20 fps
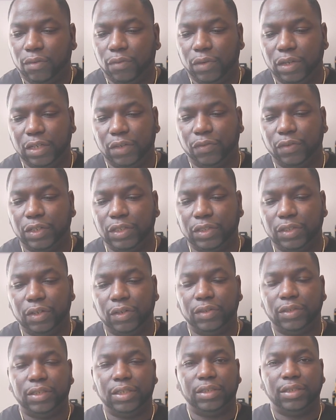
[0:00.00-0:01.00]
really
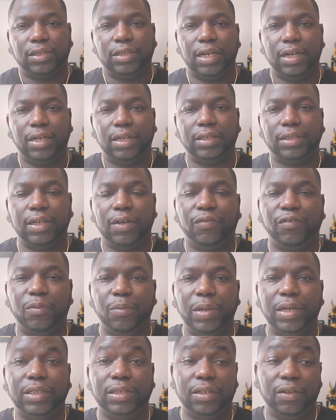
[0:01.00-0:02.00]
research and study this
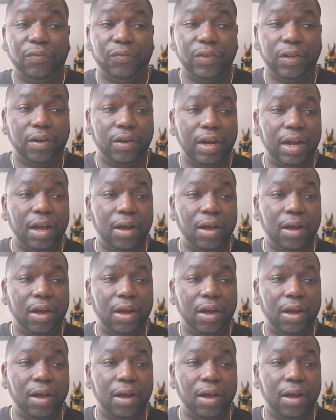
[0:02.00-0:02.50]
information and figure